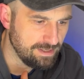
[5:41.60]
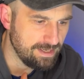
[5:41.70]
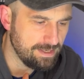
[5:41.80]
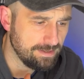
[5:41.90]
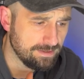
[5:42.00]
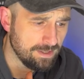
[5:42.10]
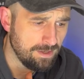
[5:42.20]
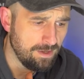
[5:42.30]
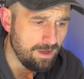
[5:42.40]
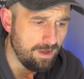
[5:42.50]
is
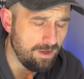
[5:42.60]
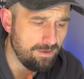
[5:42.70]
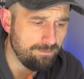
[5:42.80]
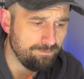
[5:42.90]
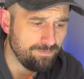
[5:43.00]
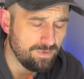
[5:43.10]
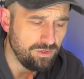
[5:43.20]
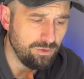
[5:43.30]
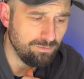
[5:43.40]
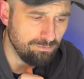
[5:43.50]

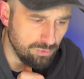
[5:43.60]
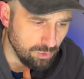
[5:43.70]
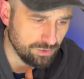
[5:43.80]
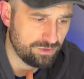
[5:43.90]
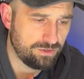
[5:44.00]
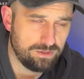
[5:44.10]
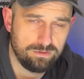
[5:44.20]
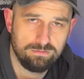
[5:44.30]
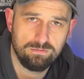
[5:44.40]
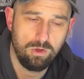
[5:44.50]
you must
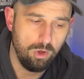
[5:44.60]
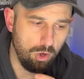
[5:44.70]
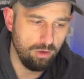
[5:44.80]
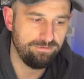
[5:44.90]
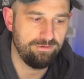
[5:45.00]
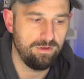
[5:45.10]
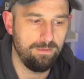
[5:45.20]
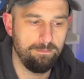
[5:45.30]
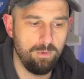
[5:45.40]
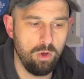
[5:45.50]
offer
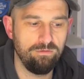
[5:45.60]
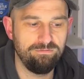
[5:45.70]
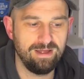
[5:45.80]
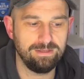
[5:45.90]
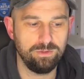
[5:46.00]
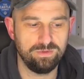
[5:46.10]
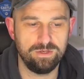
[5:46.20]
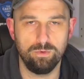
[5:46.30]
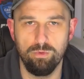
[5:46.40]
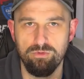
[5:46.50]
more value
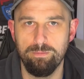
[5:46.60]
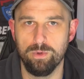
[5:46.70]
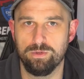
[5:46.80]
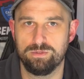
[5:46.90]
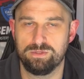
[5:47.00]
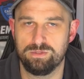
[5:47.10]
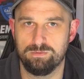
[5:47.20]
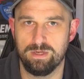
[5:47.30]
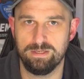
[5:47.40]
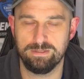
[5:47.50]
than other books,
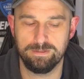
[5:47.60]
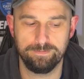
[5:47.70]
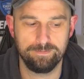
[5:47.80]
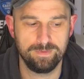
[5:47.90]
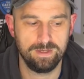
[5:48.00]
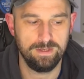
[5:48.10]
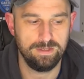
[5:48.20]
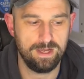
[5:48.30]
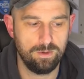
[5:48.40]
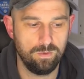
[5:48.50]
right?
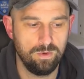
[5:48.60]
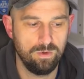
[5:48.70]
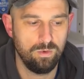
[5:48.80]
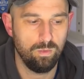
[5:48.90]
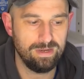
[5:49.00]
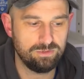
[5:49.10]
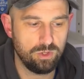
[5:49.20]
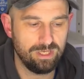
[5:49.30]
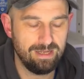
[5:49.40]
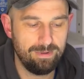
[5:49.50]
Now, when I'm
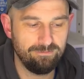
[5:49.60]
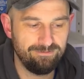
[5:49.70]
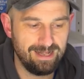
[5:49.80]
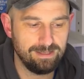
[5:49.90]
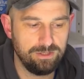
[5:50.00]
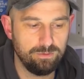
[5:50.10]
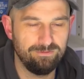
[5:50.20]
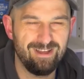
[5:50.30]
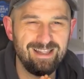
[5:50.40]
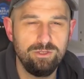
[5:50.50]
talking about value
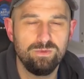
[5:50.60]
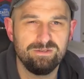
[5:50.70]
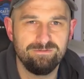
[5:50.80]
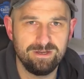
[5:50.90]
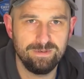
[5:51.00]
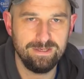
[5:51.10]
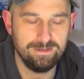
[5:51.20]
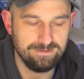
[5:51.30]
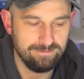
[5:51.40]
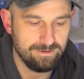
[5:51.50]
is a
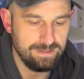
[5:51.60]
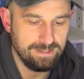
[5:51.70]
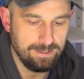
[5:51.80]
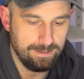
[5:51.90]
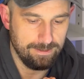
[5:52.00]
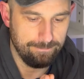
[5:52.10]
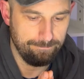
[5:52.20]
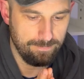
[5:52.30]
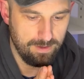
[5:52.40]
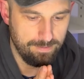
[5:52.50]
very
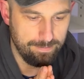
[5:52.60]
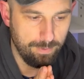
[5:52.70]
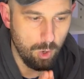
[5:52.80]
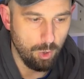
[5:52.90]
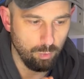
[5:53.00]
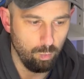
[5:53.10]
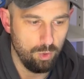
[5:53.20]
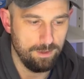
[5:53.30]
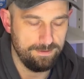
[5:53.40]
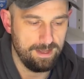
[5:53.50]
important
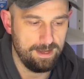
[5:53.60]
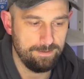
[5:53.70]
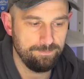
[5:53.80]
word there.